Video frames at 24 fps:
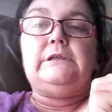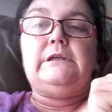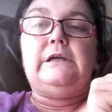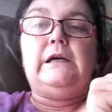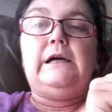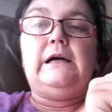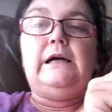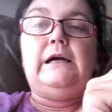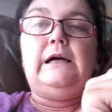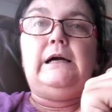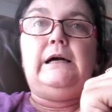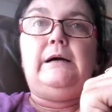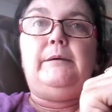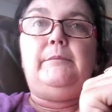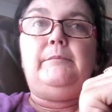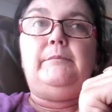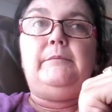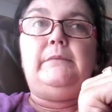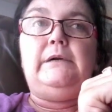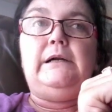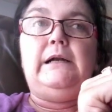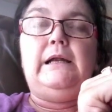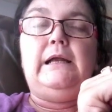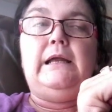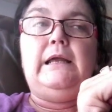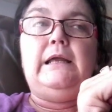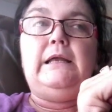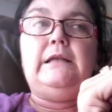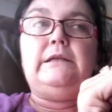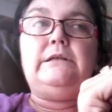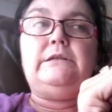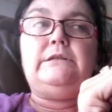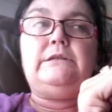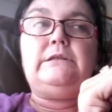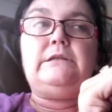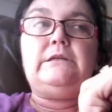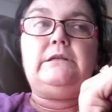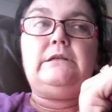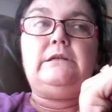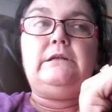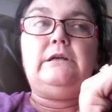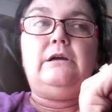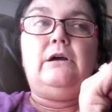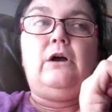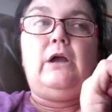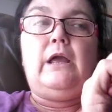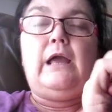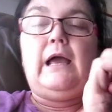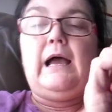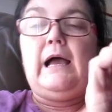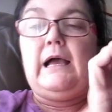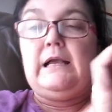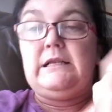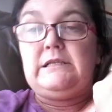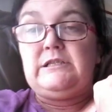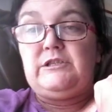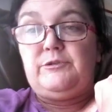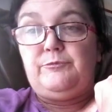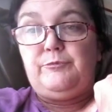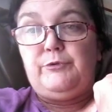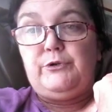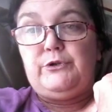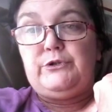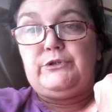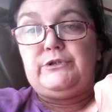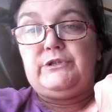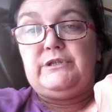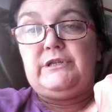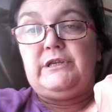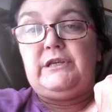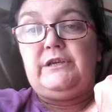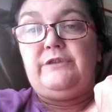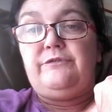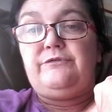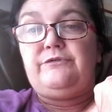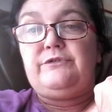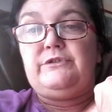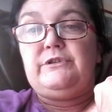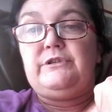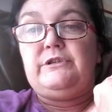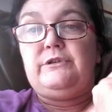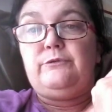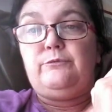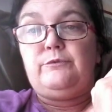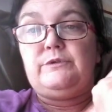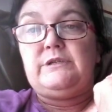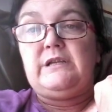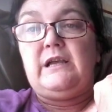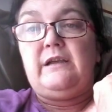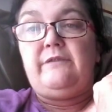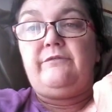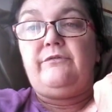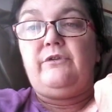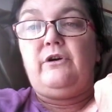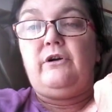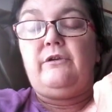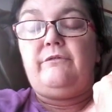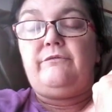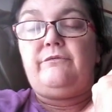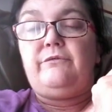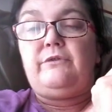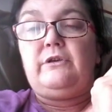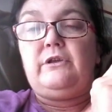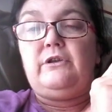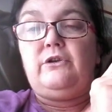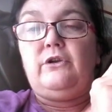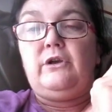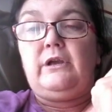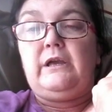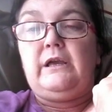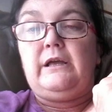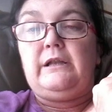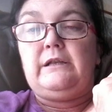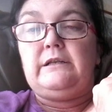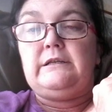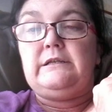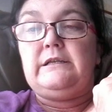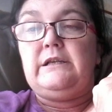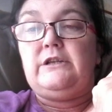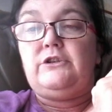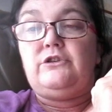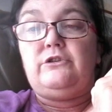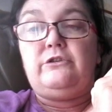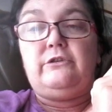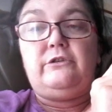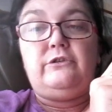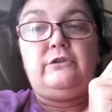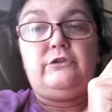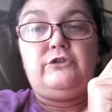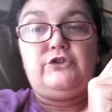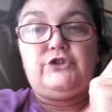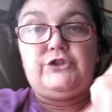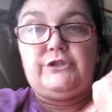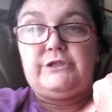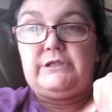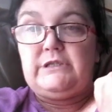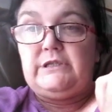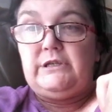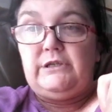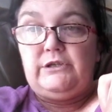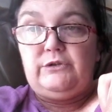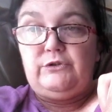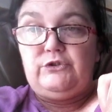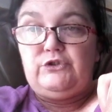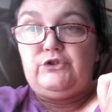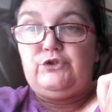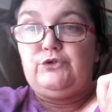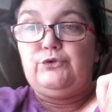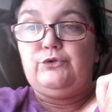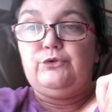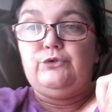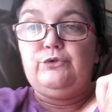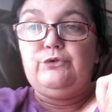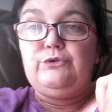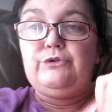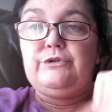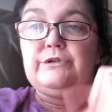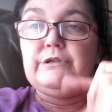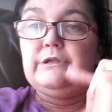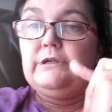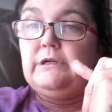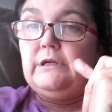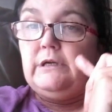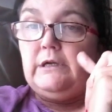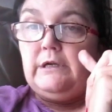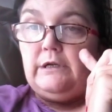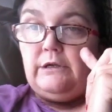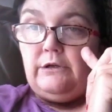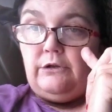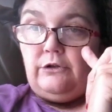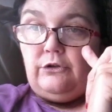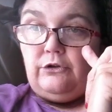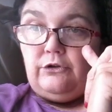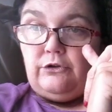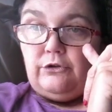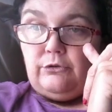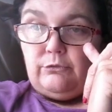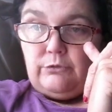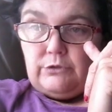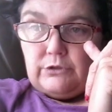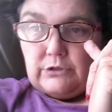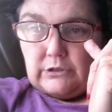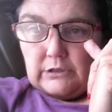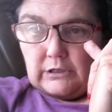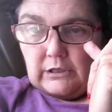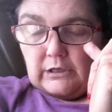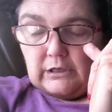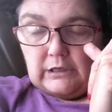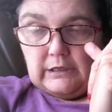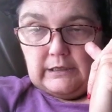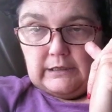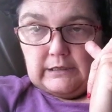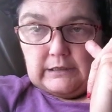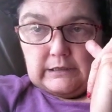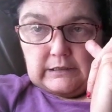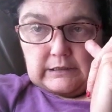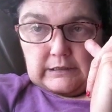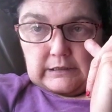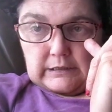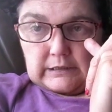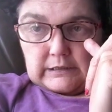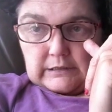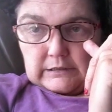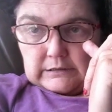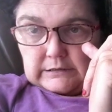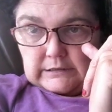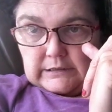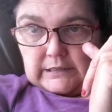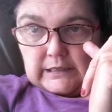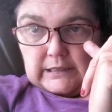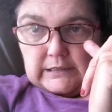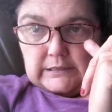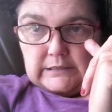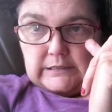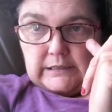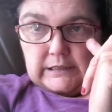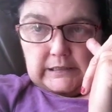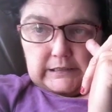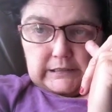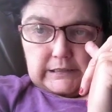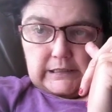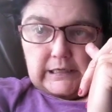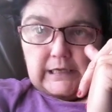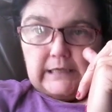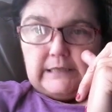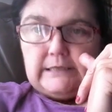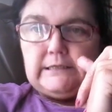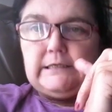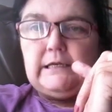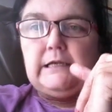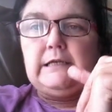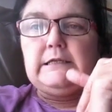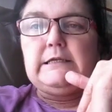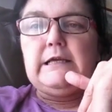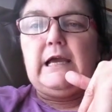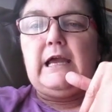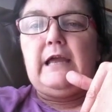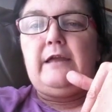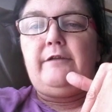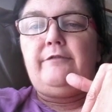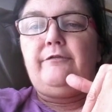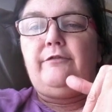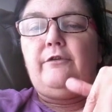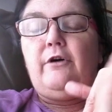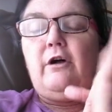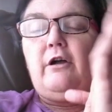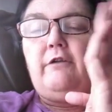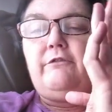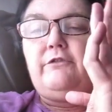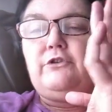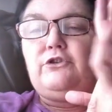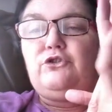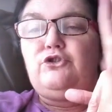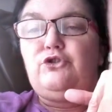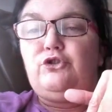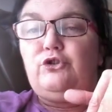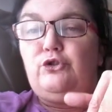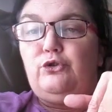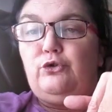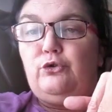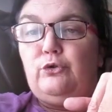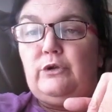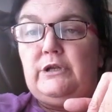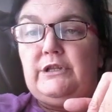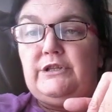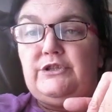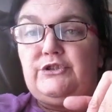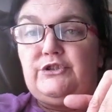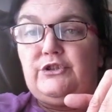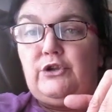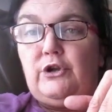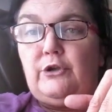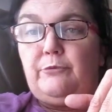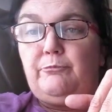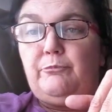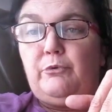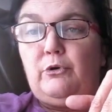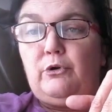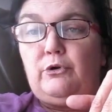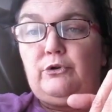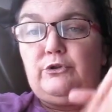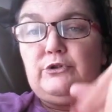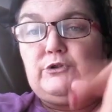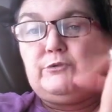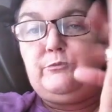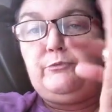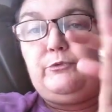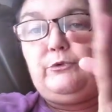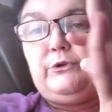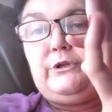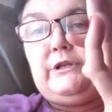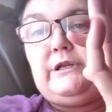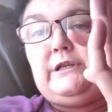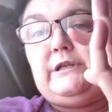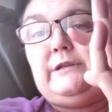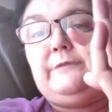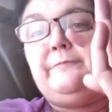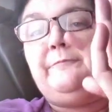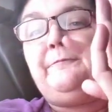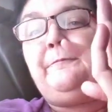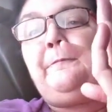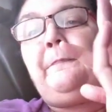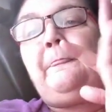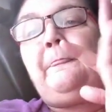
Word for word: Um, and I asked the person that gifted, it was A5, can I cut it down? She said, it's yours. You do what you like. So that's getting cut down to A5 and two inside pockets put in.